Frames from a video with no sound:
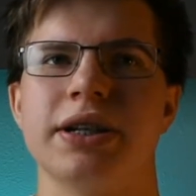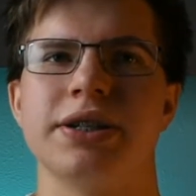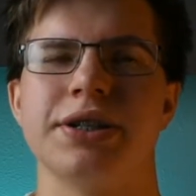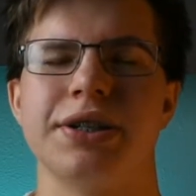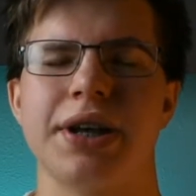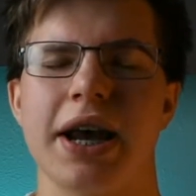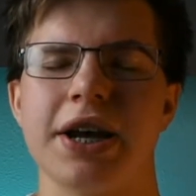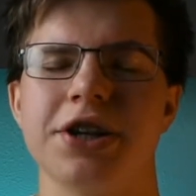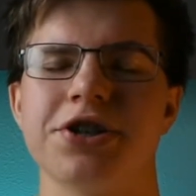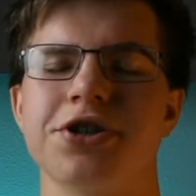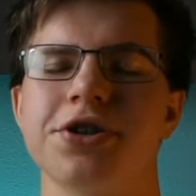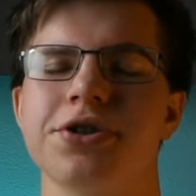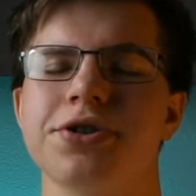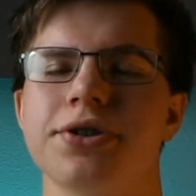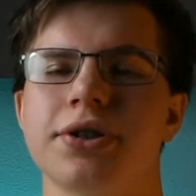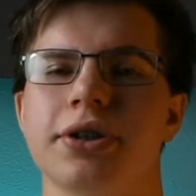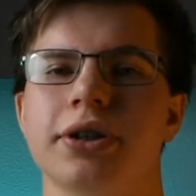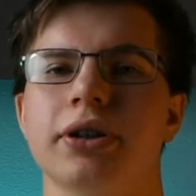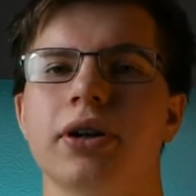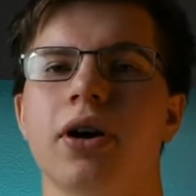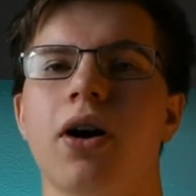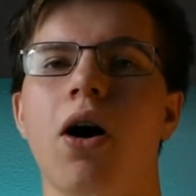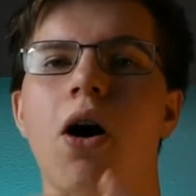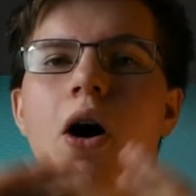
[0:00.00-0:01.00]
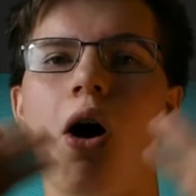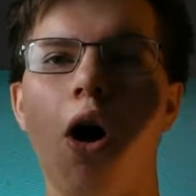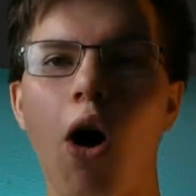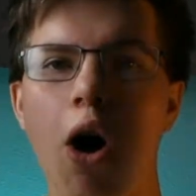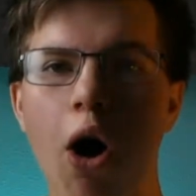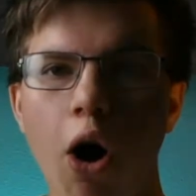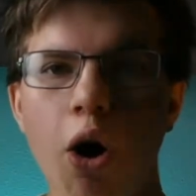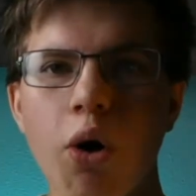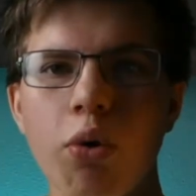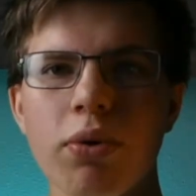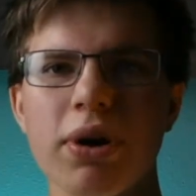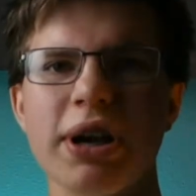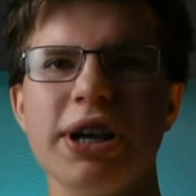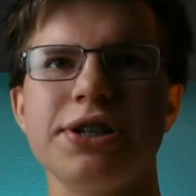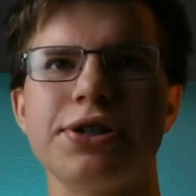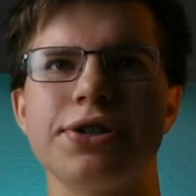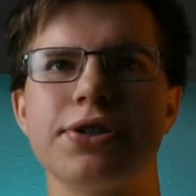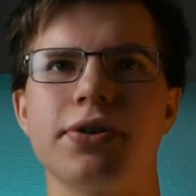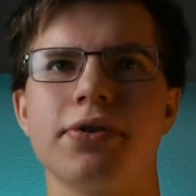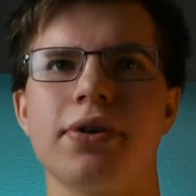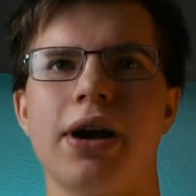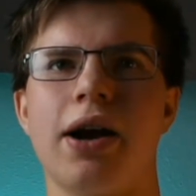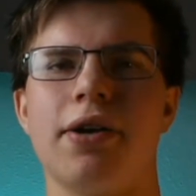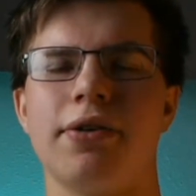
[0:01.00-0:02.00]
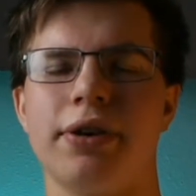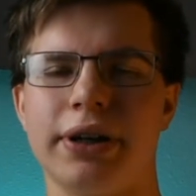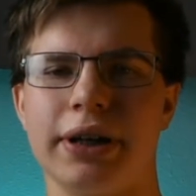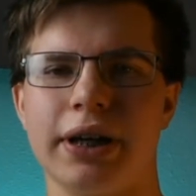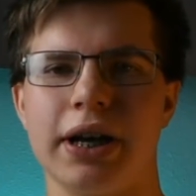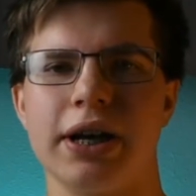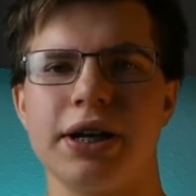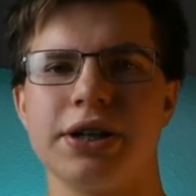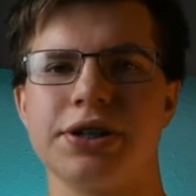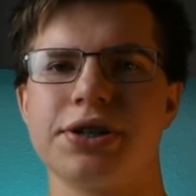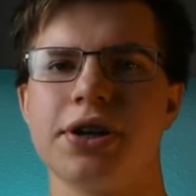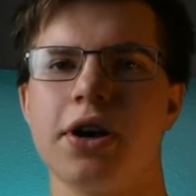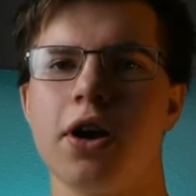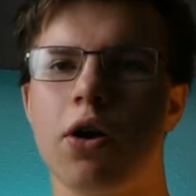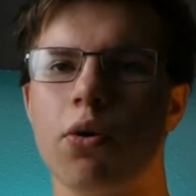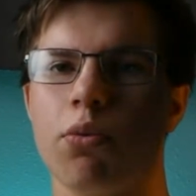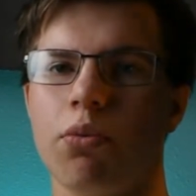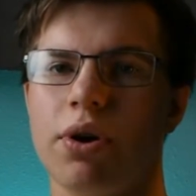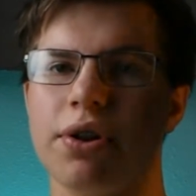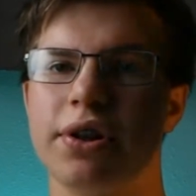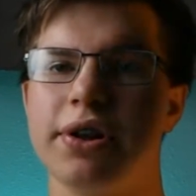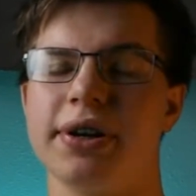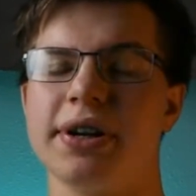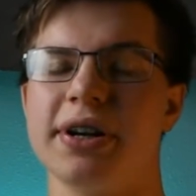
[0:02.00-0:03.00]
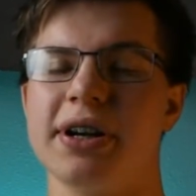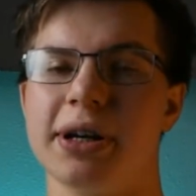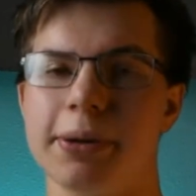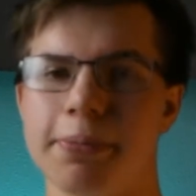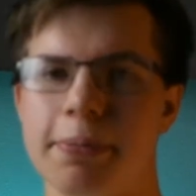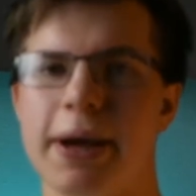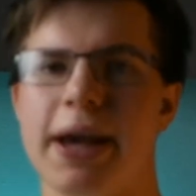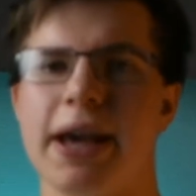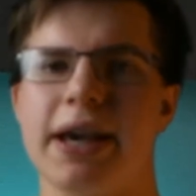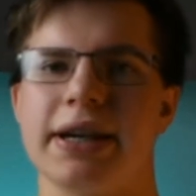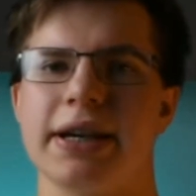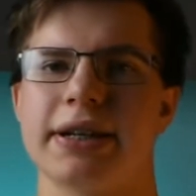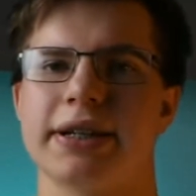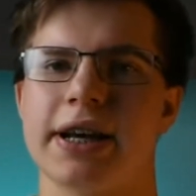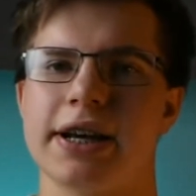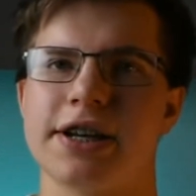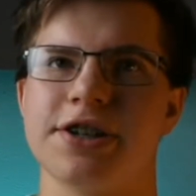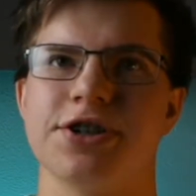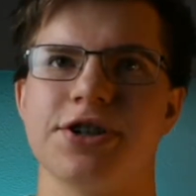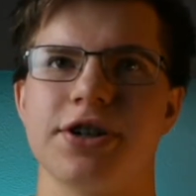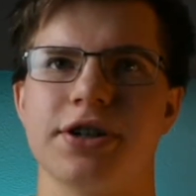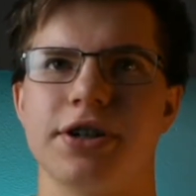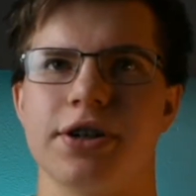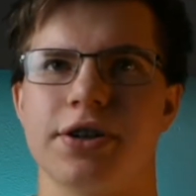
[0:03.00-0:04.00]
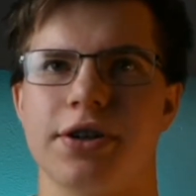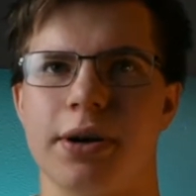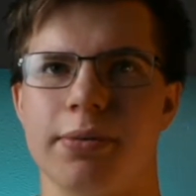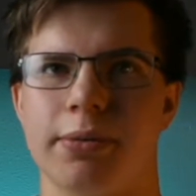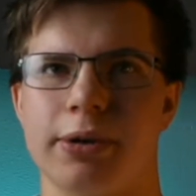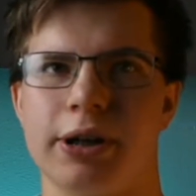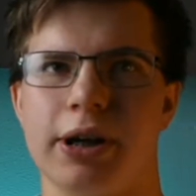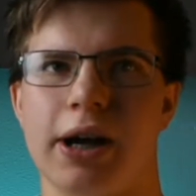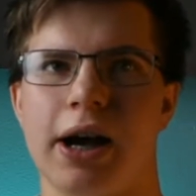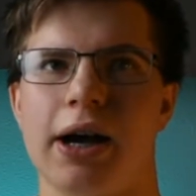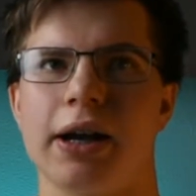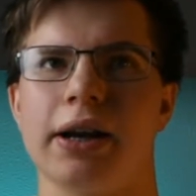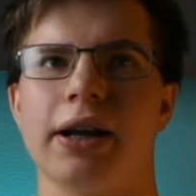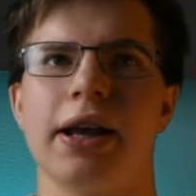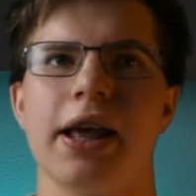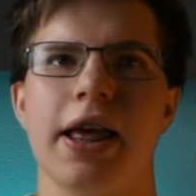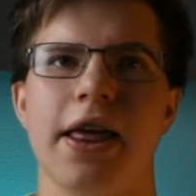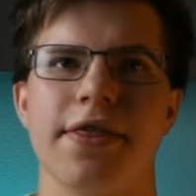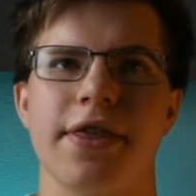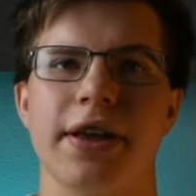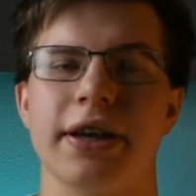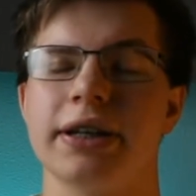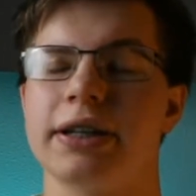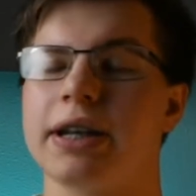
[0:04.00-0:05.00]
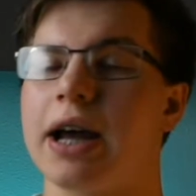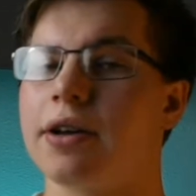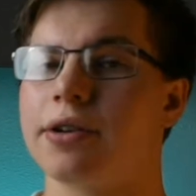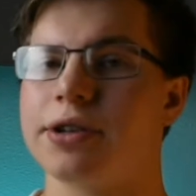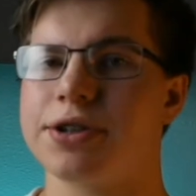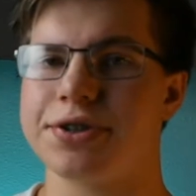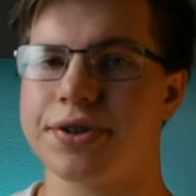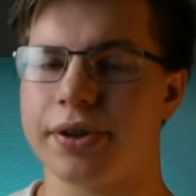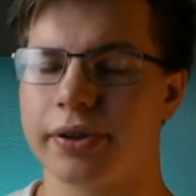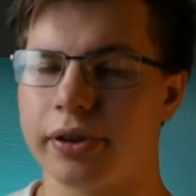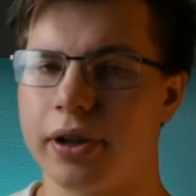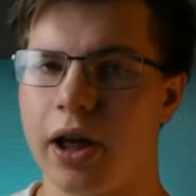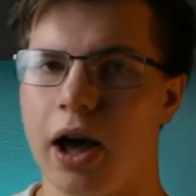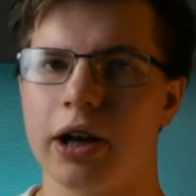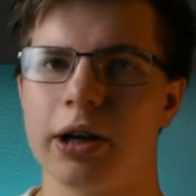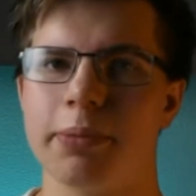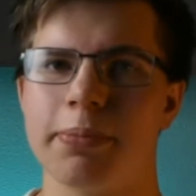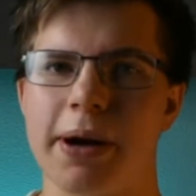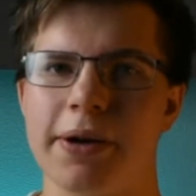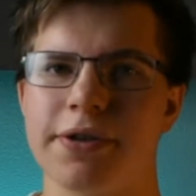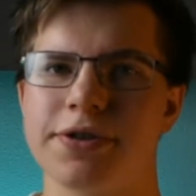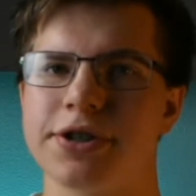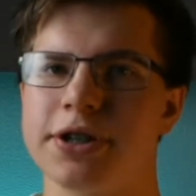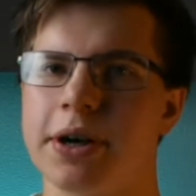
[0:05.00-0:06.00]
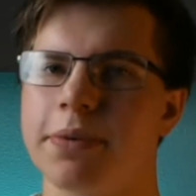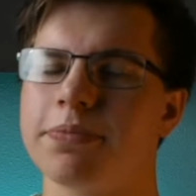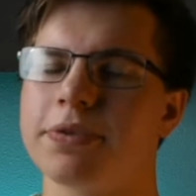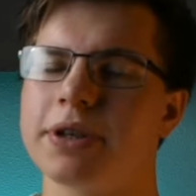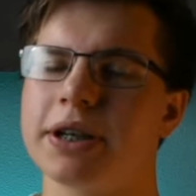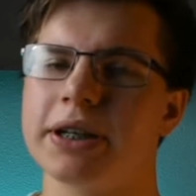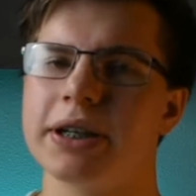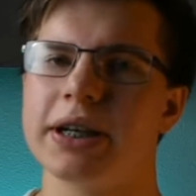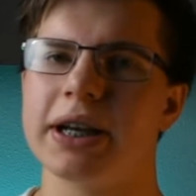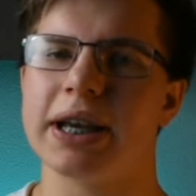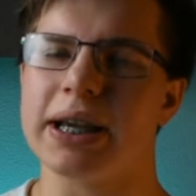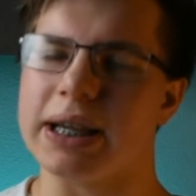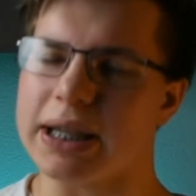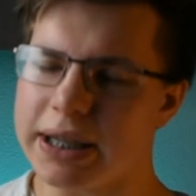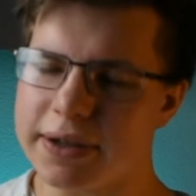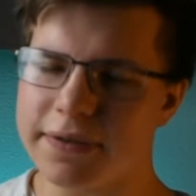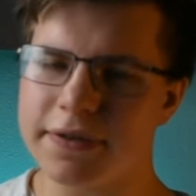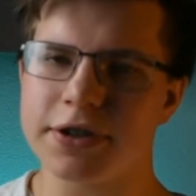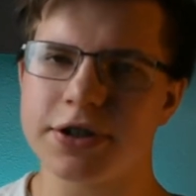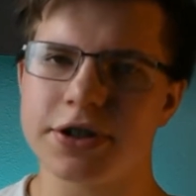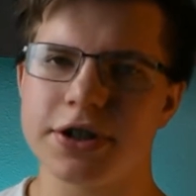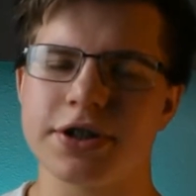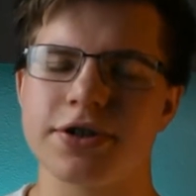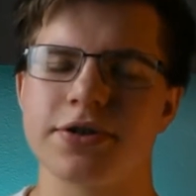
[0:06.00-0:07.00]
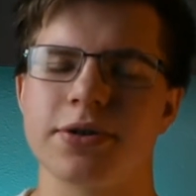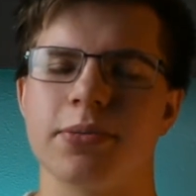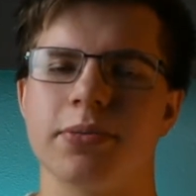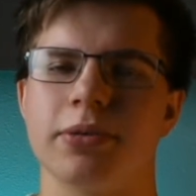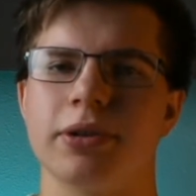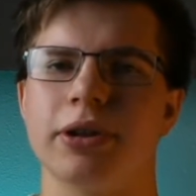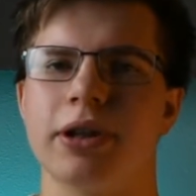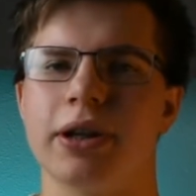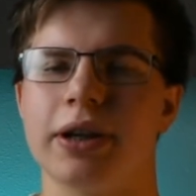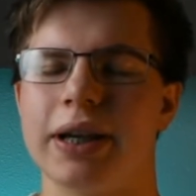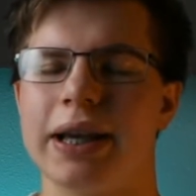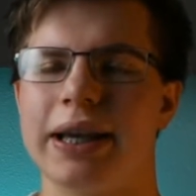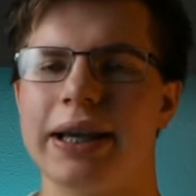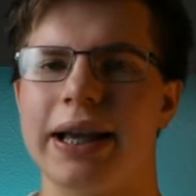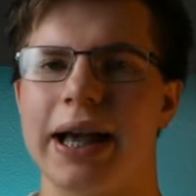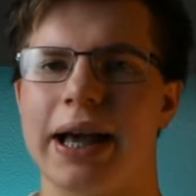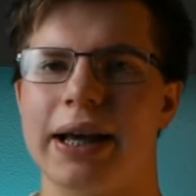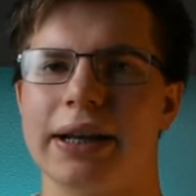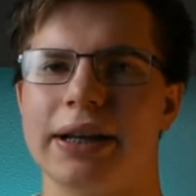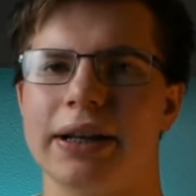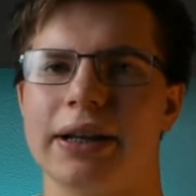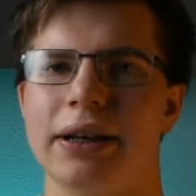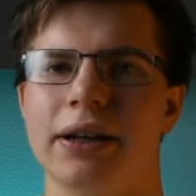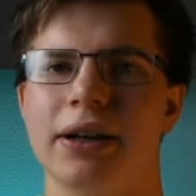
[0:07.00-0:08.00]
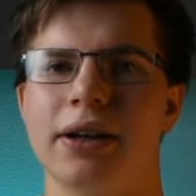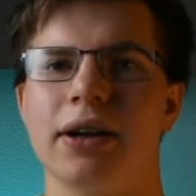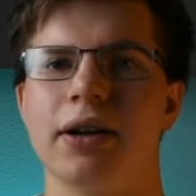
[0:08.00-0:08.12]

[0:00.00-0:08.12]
Textures are always surrounding us, whether you're paying attention to them or not. They can tell us a lot about something, even just from looking at it.